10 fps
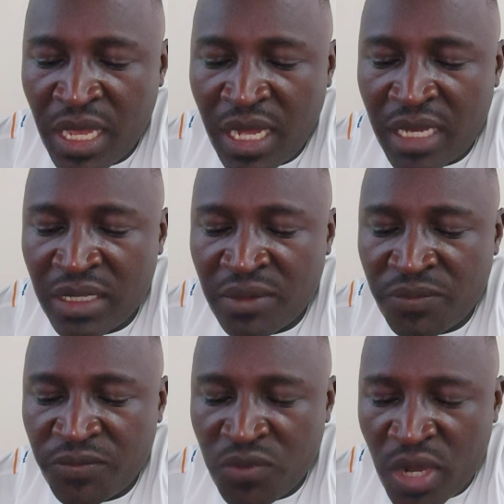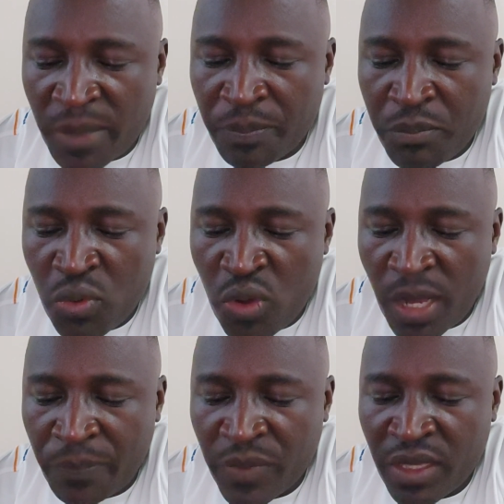and Puah,
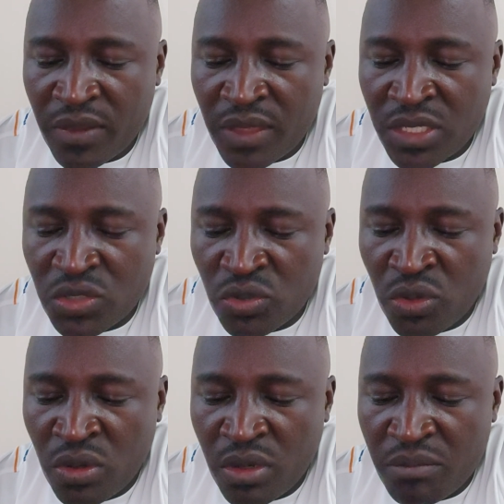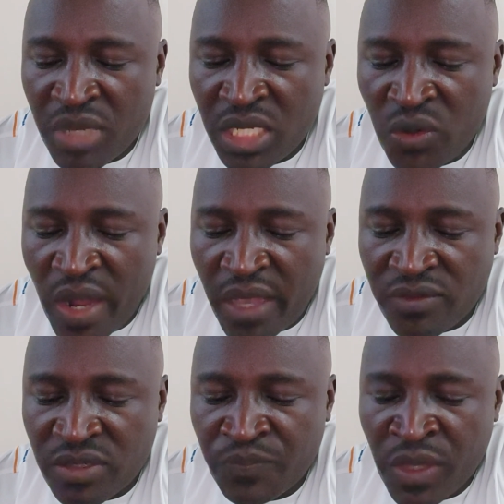the two
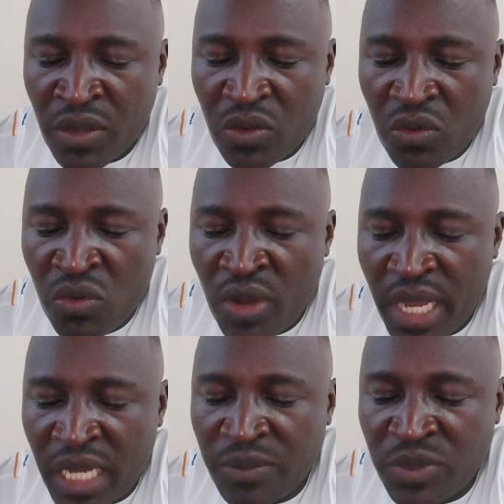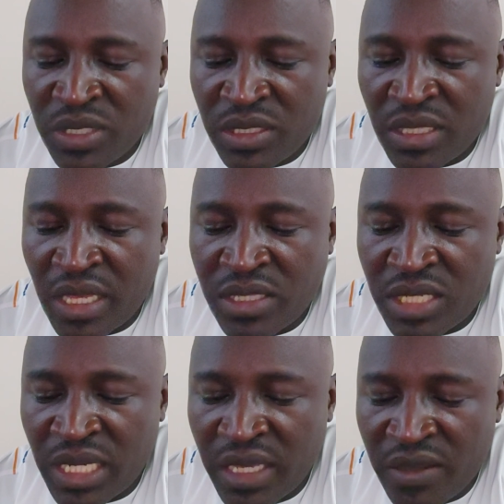midwives who helped
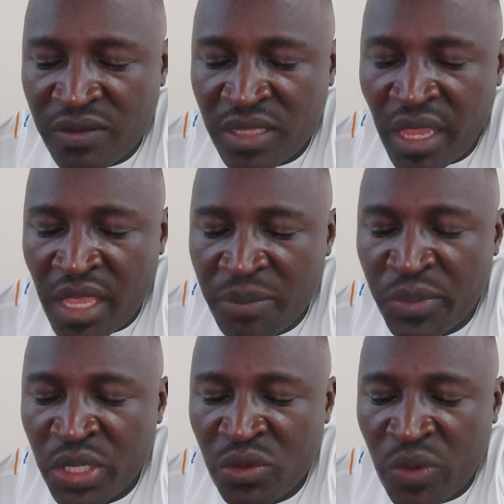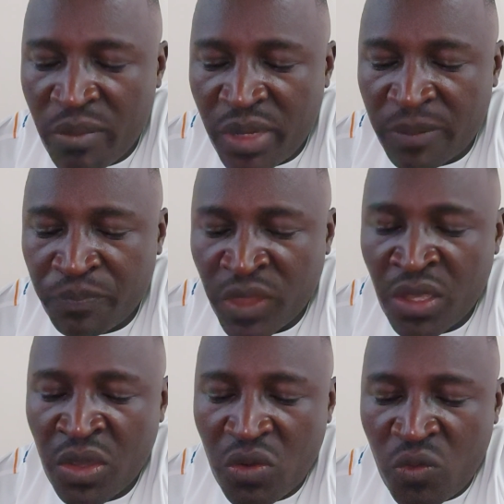the Hebrew women.
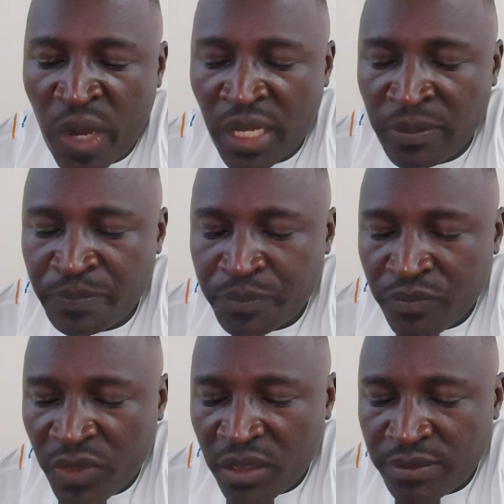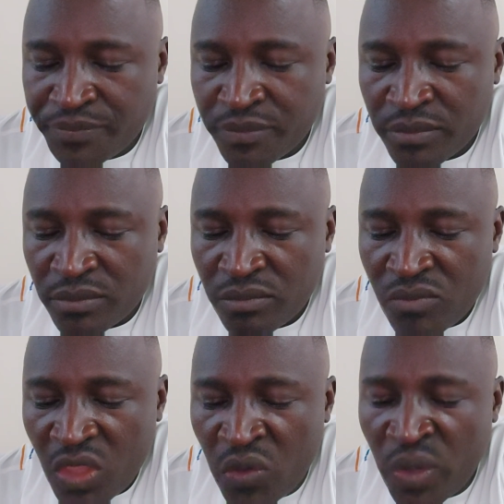When
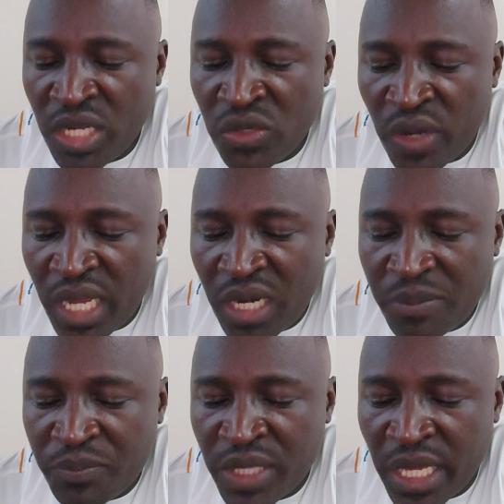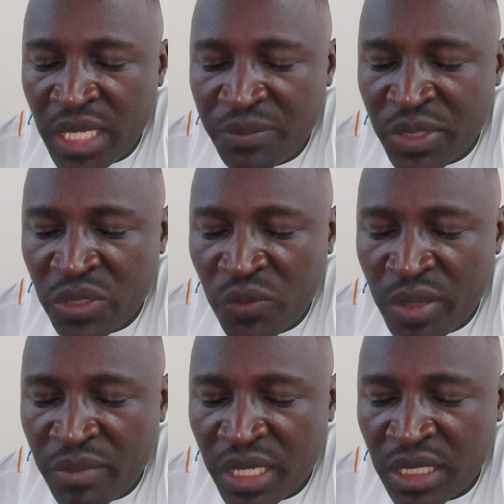when you help the Hebrew
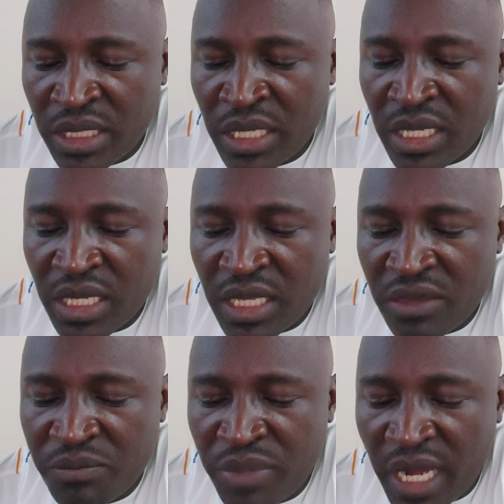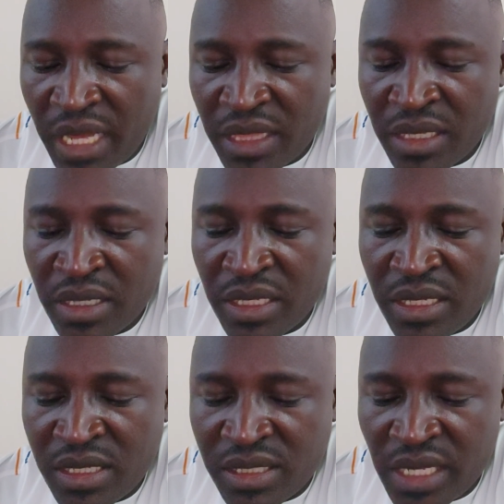women give birth,
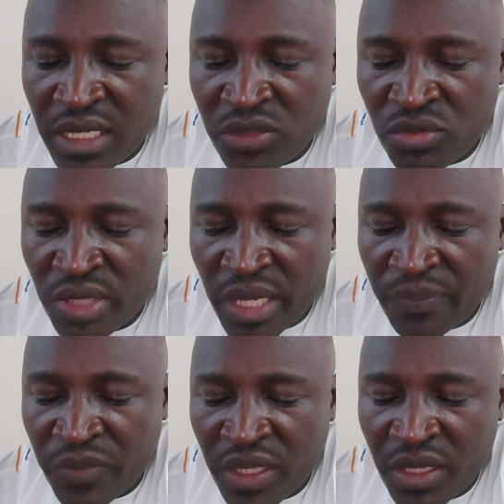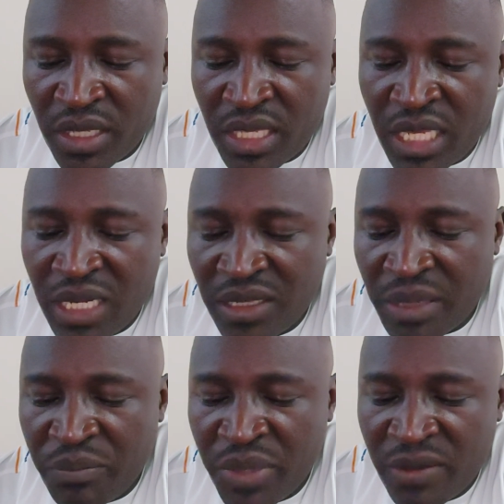he said to them, kill the
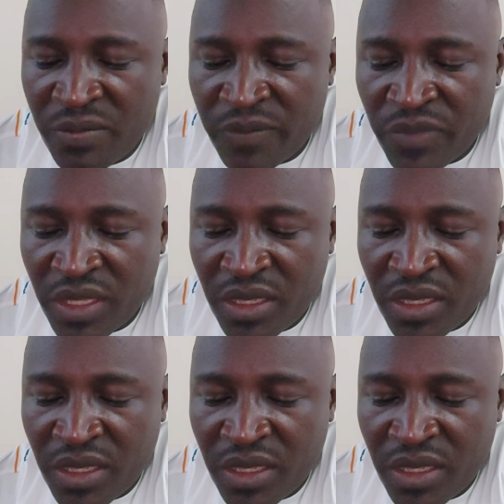baby